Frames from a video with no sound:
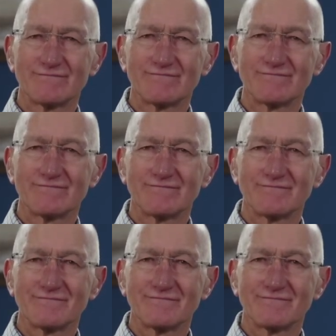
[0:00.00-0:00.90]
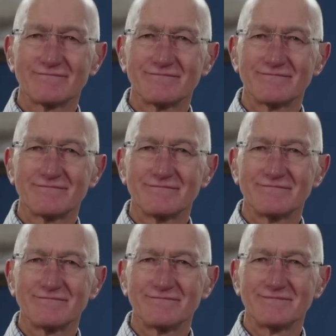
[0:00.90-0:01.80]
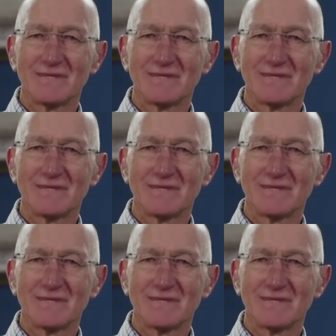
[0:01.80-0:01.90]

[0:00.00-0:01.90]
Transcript: Nobody speaks.